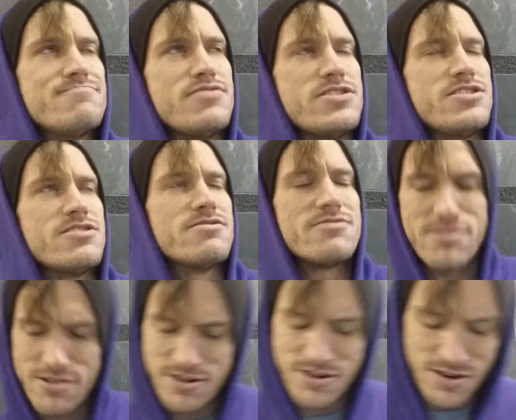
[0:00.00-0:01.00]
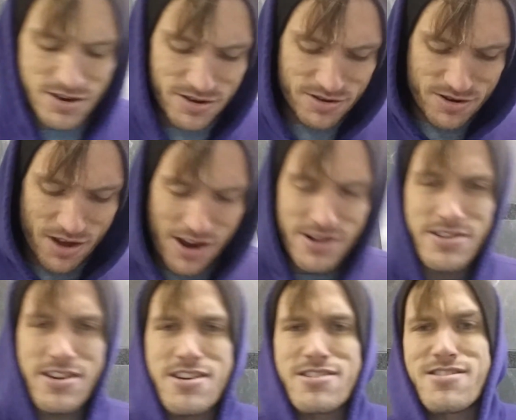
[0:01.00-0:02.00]

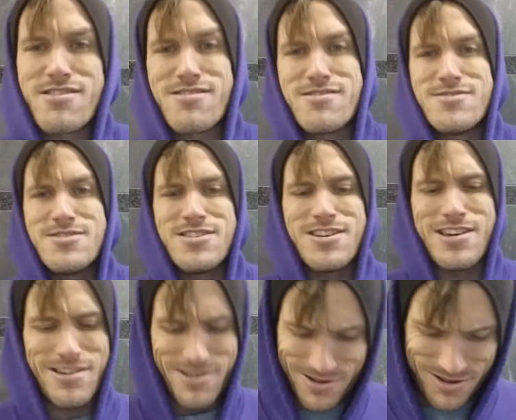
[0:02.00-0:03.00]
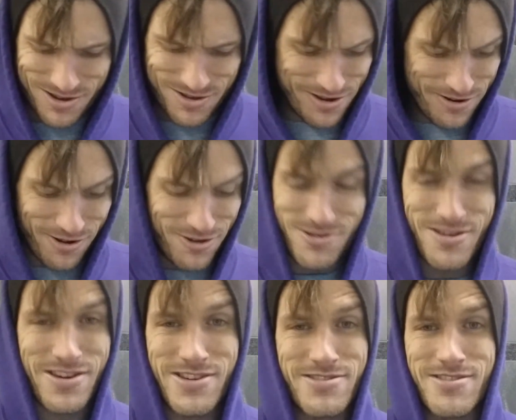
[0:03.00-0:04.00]
COVID-90X. And they're all
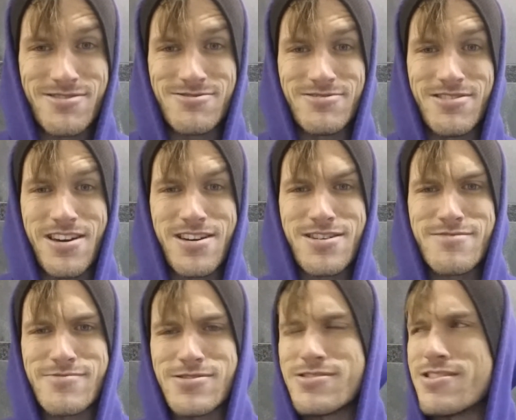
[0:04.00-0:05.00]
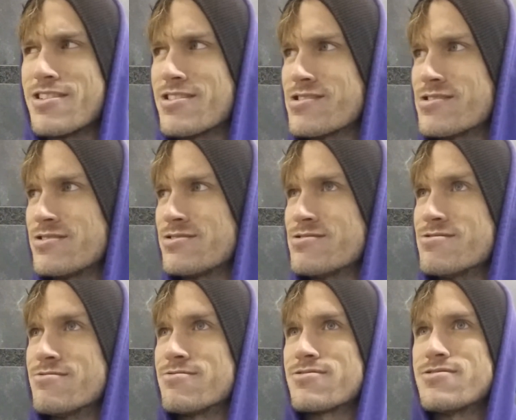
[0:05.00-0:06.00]
saying no, they haven't. And
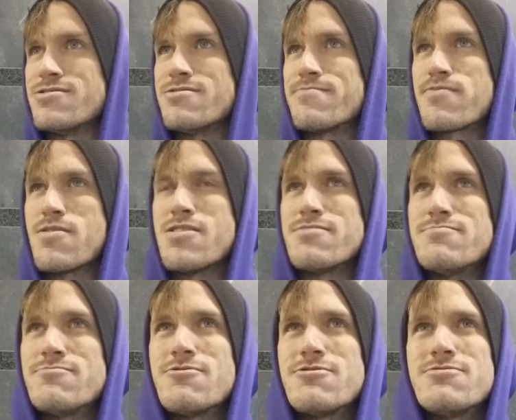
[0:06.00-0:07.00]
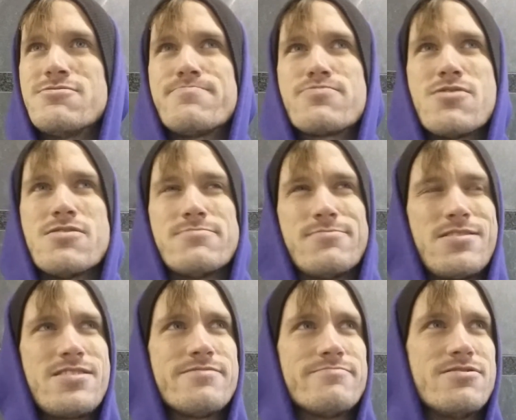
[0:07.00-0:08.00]
see, the problem
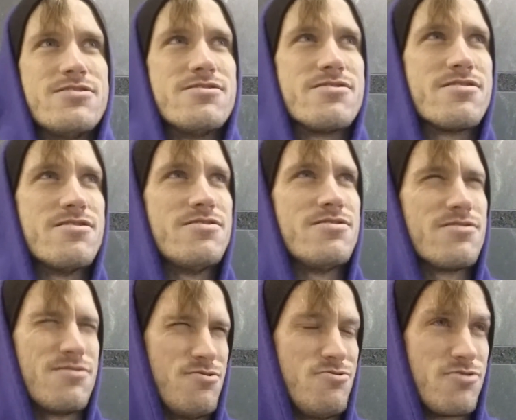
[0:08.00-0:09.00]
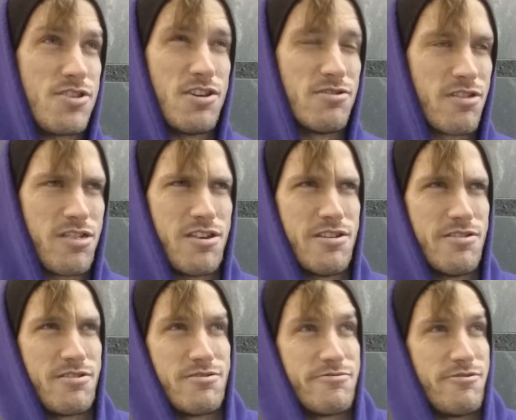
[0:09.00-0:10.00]
happening is the news channel saying
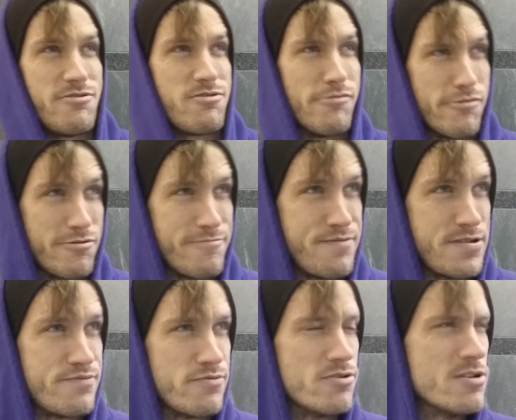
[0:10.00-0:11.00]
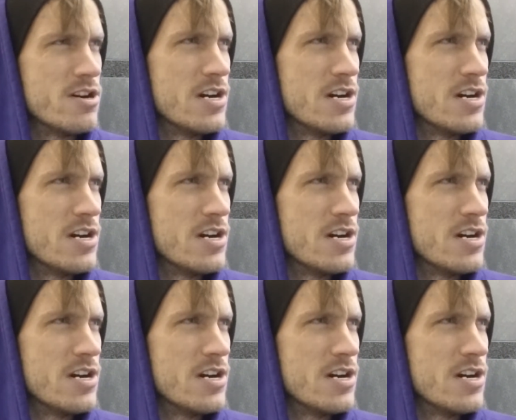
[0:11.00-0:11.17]
that there's all sorts of people.